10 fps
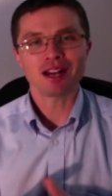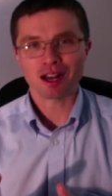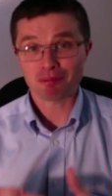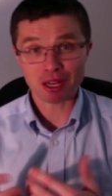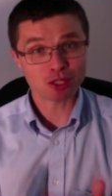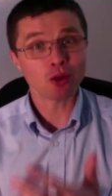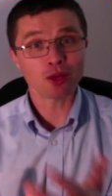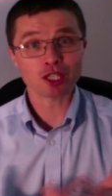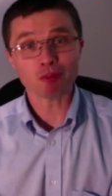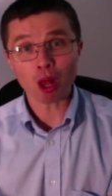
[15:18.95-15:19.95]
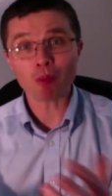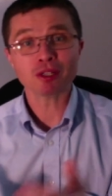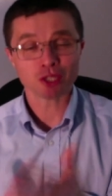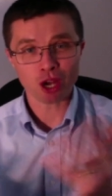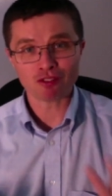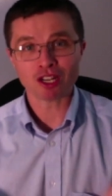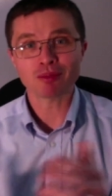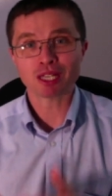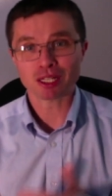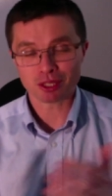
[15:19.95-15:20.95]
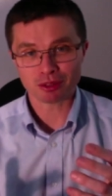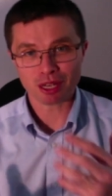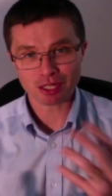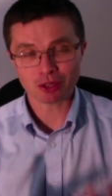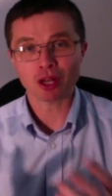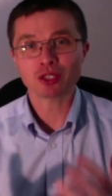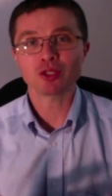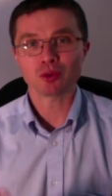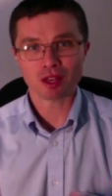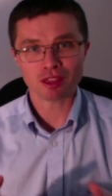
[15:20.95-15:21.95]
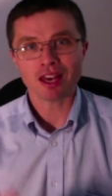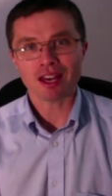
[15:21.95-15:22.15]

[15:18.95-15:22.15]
And Aetolian diplomacy oftentimes has a lot to do with